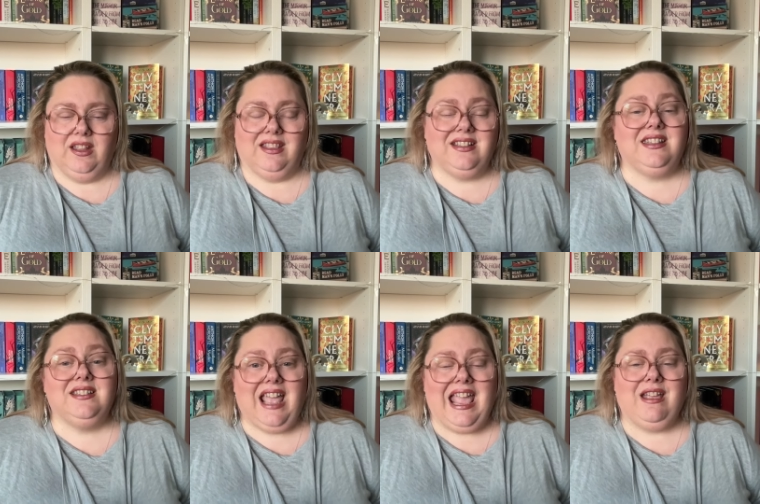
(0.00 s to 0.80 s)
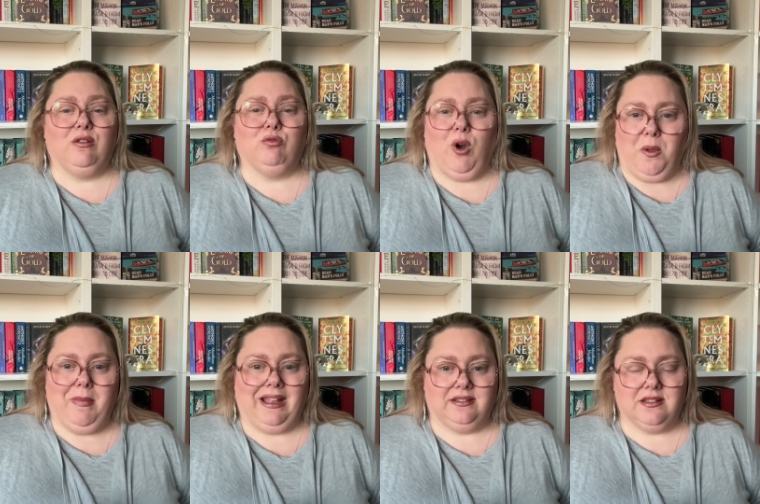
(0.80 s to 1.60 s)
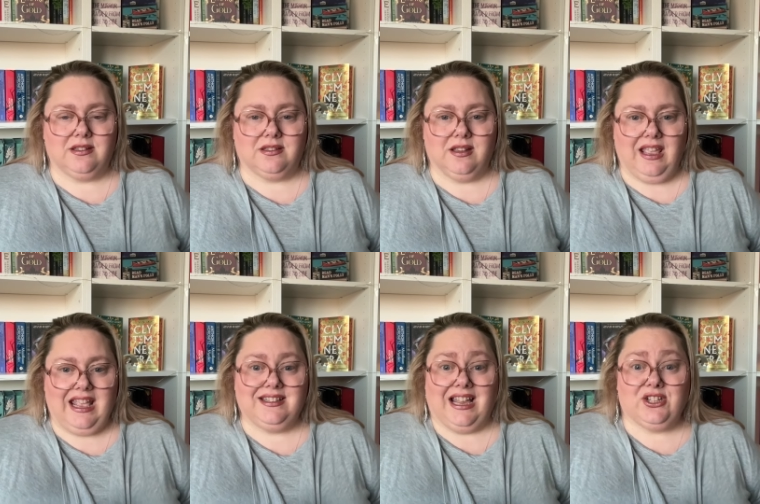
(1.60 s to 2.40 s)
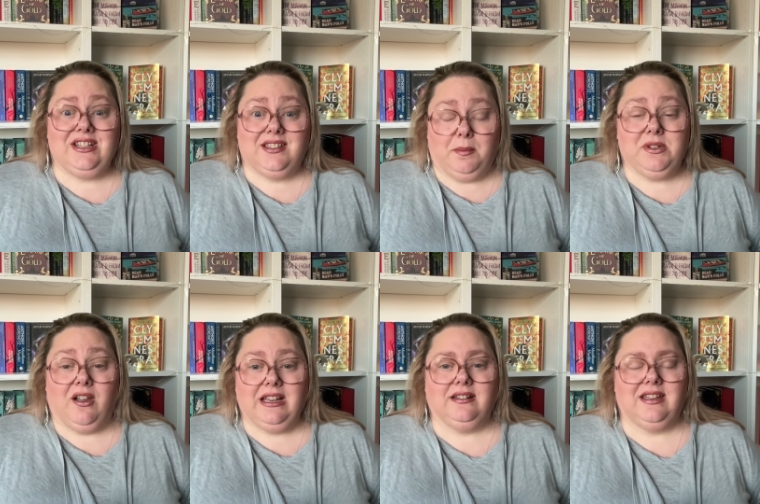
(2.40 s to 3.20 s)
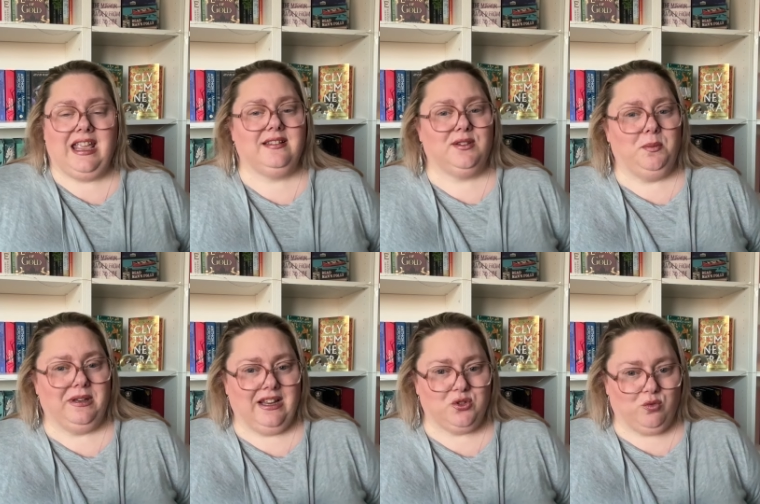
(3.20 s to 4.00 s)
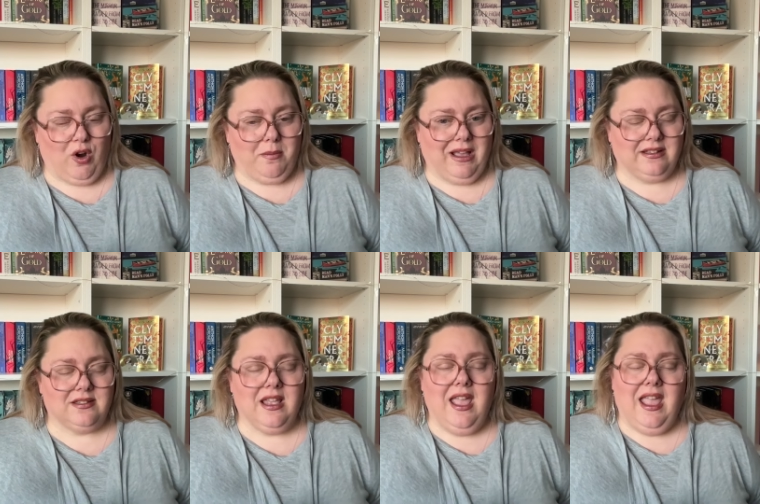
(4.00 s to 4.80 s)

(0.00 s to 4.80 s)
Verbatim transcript: This is a romance. It's actually subtitled A Supernatural Romance.